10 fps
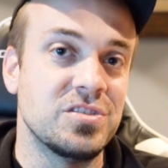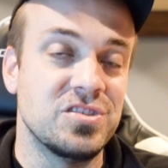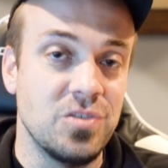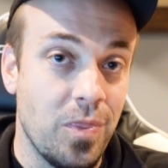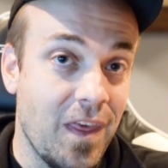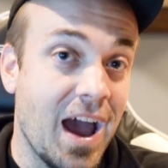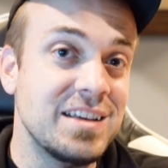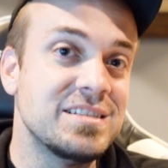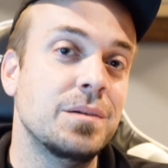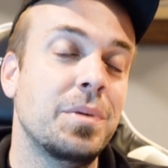And so that
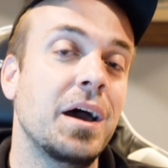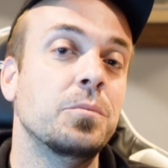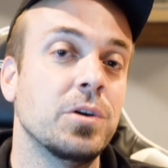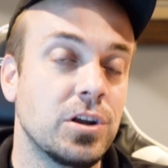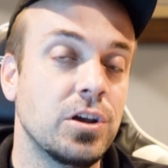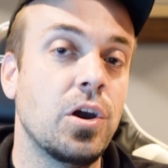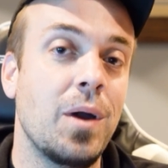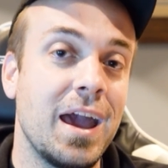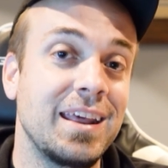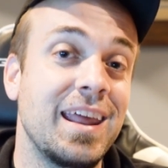is the button we're going to go
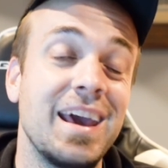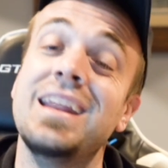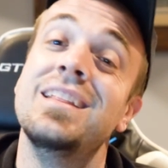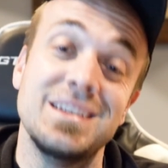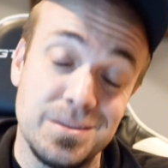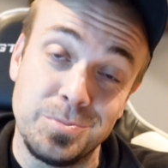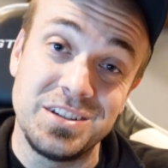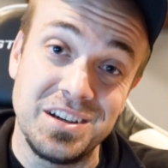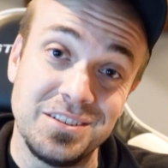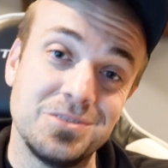ahead and hit in this
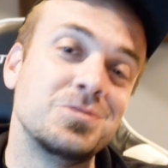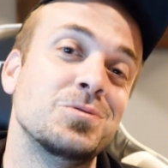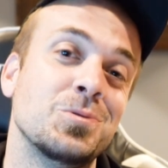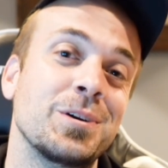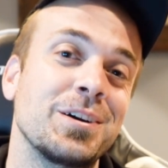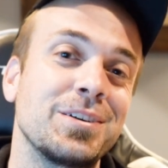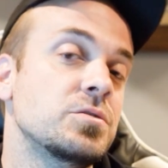particular tutorial.